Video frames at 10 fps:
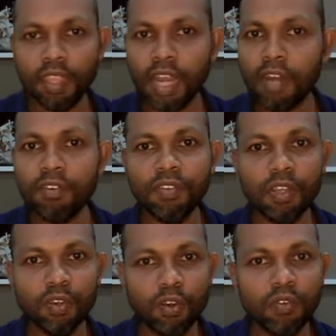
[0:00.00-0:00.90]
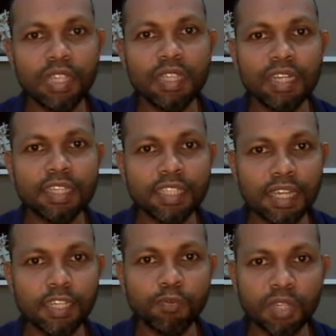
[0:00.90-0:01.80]
After we go with the
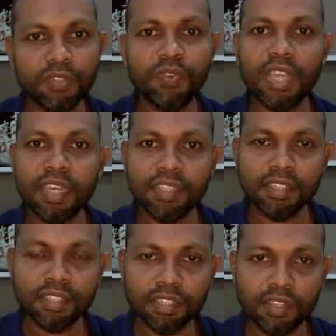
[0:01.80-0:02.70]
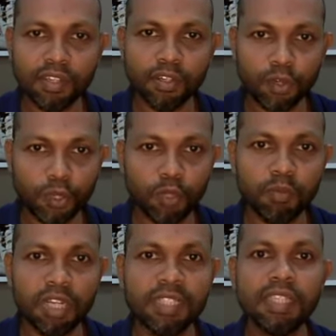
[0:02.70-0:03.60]
design specifications
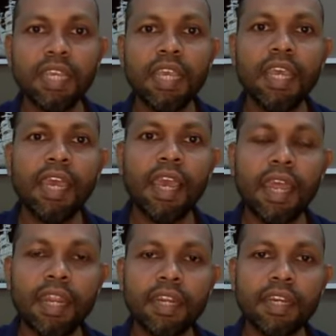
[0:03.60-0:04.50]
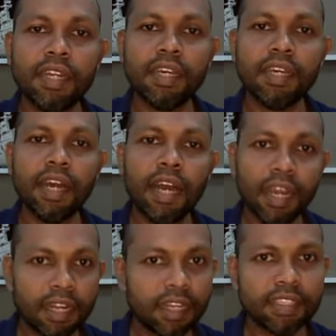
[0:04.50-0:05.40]
documents and
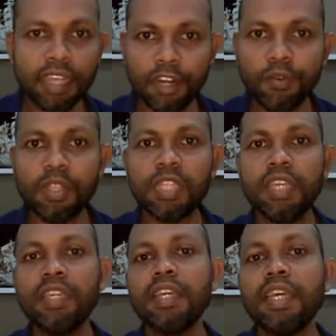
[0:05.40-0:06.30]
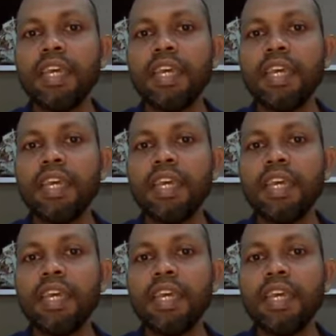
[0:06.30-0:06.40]
architecture and everything,